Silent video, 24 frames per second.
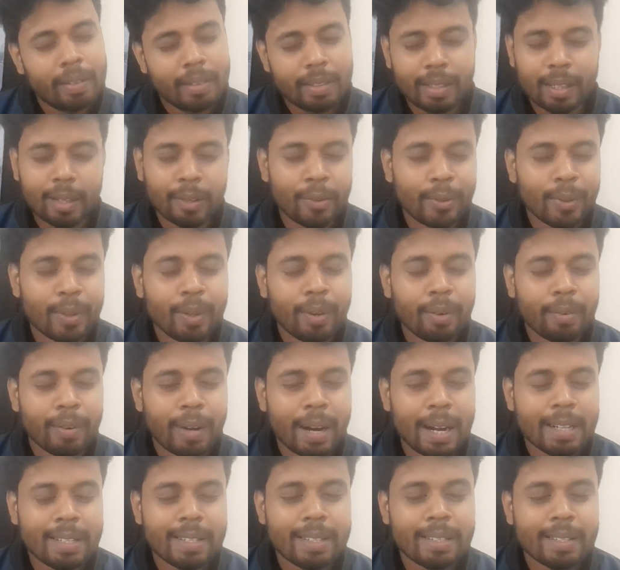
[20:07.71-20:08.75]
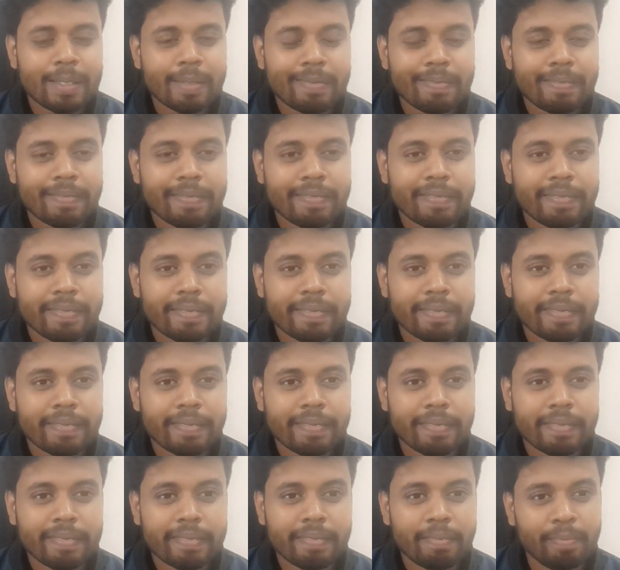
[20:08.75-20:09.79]
Share with your friends.
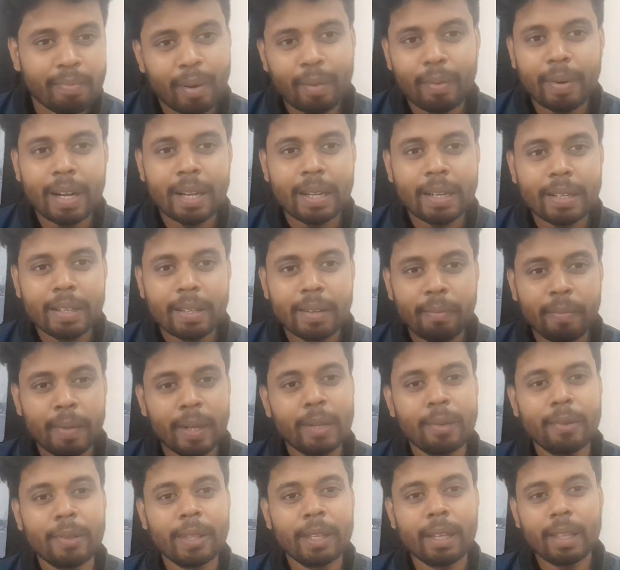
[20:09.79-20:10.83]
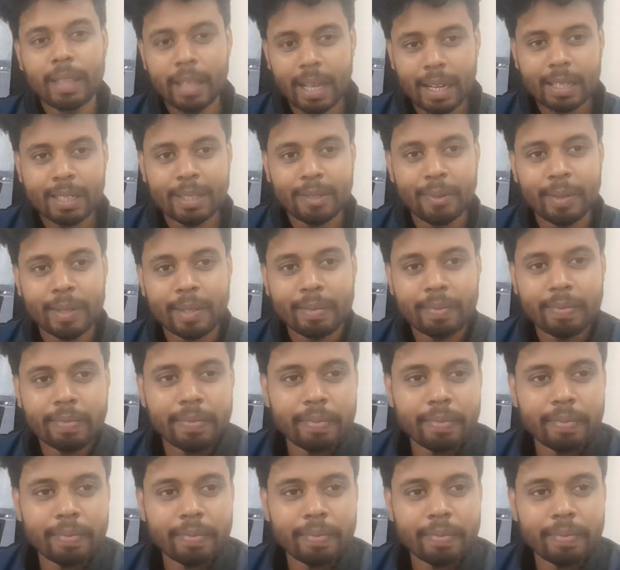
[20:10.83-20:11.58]
Bye bye. Meet you in the next one.